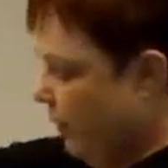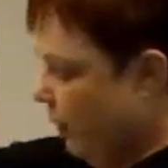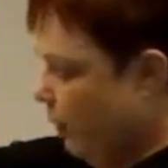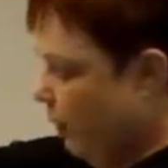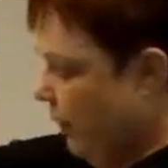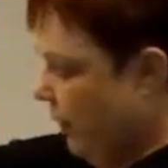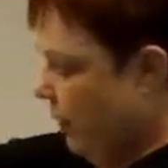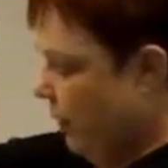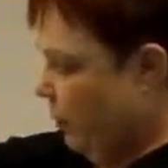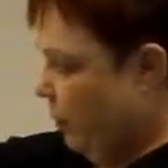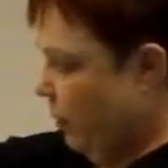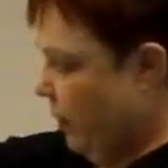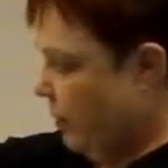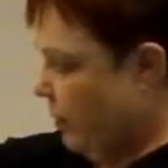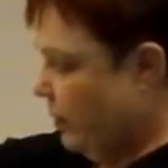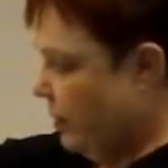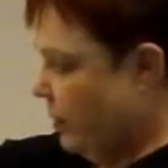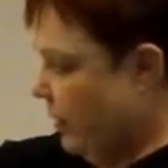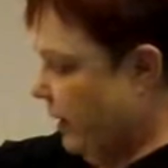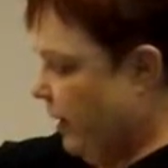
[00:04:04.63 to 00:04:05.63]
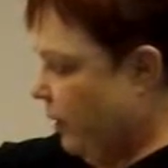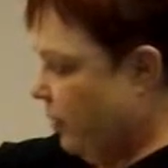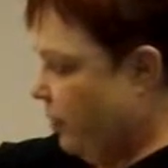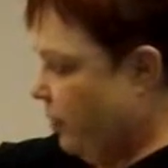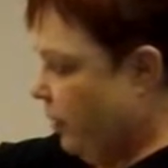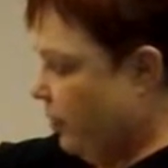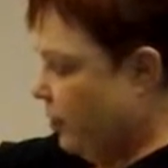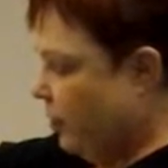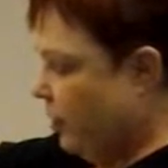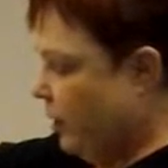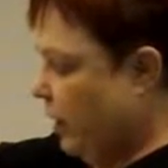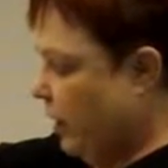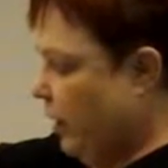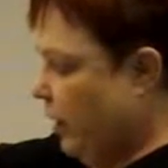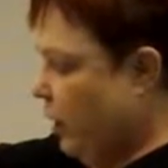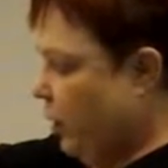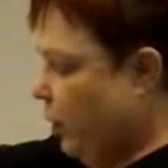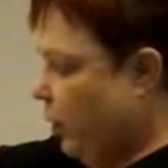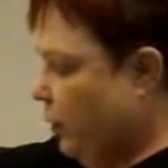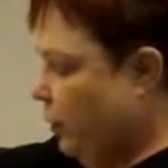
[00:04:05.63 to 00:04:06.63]
a peanut butter sandwich.
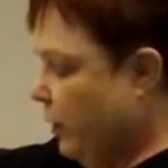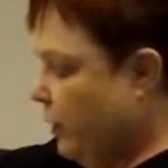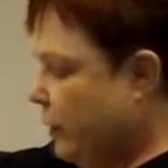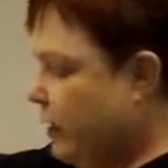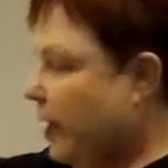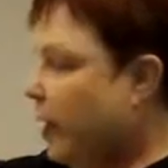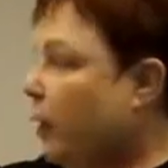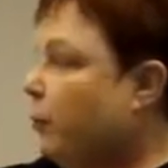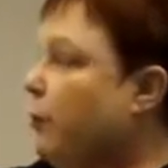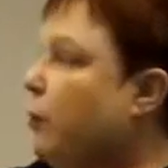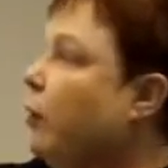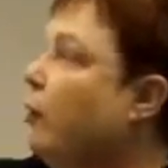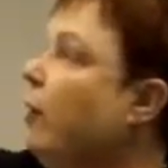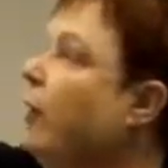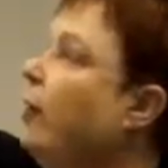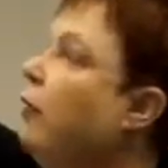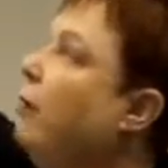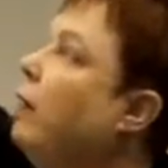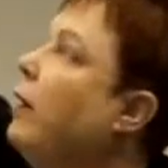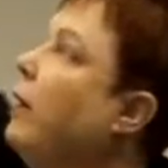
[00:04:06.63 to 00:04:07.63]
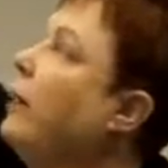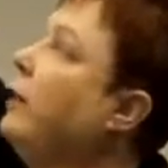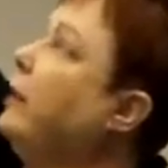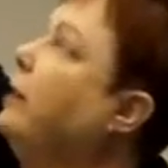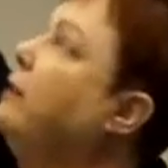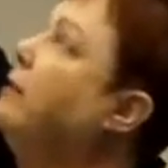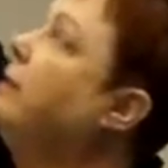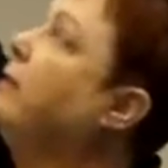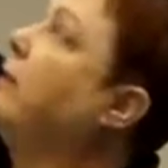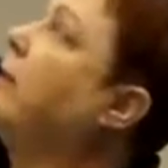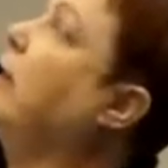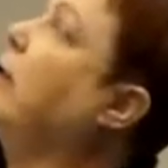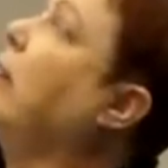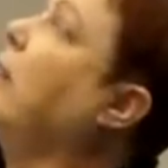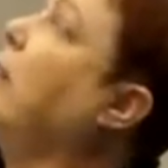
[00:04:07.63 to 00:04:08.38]
You want to help your audience